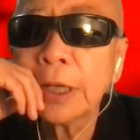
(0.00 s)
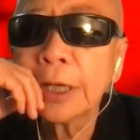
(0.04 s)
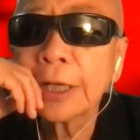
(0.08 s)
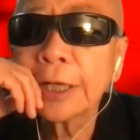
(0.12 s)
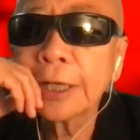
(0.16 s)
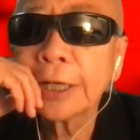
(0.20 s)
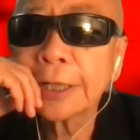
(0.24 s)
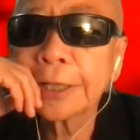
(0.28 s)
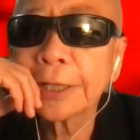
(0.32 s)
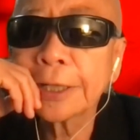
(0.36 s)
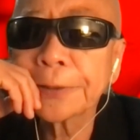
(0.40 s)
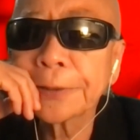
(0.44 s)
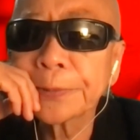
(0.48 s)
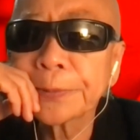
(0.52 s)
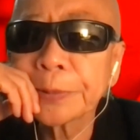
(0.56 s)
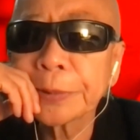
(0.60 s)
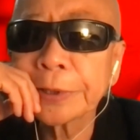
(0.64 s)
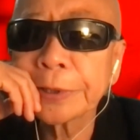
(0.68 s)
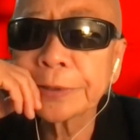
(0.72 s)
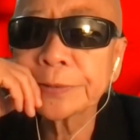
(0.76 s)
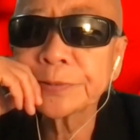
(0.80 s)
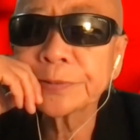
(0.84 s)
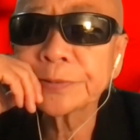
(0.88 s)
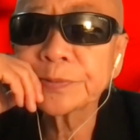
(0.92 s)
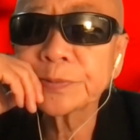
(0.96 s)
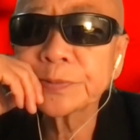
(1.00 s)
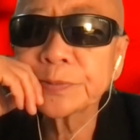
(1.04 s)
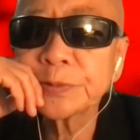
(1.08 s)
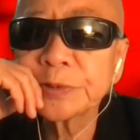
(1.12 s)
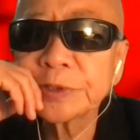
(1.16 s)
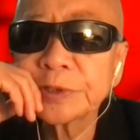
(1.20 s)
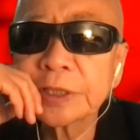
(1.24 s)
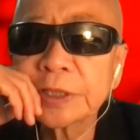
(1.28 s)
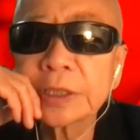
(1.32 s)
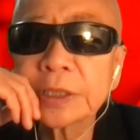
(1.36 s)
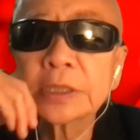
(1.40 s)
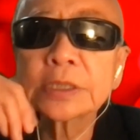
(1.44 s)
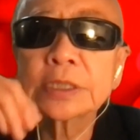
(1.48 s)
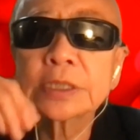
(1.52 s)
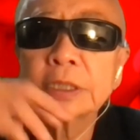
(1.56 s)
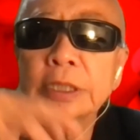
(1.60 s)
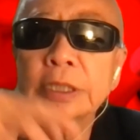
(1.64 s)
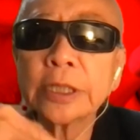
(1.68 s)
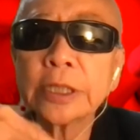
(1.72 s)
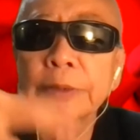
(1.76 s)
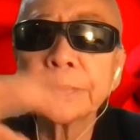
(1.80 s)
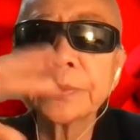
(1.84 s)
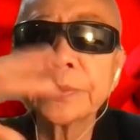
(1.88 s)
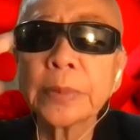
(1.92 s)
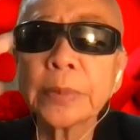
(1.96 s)
And since
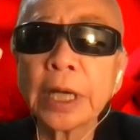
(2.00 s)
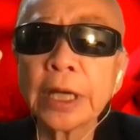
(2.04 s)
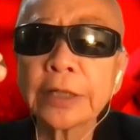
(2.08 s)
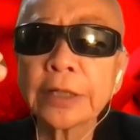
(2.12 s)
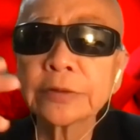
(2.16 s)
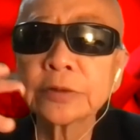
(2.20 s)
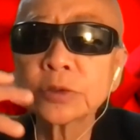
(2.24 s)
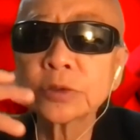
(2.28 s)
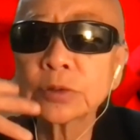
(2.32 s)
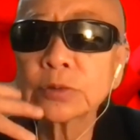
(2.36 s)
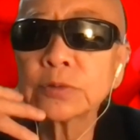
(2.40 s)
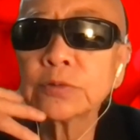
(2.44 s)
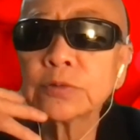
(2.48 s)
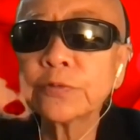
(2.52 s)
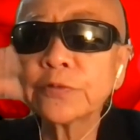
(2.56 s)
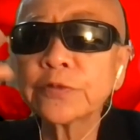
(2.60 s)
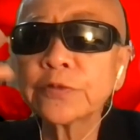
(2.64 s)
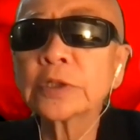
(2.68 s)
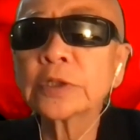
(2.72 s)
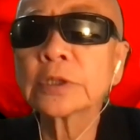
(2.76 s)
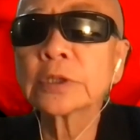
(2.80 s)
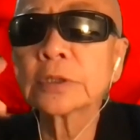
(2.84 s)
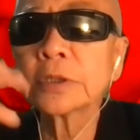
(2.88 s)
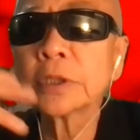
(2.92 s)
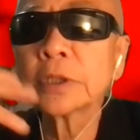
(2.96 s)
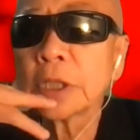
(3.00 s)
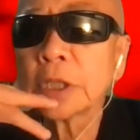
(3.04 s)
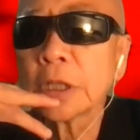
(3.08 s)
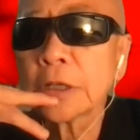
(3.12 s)
then, I do feel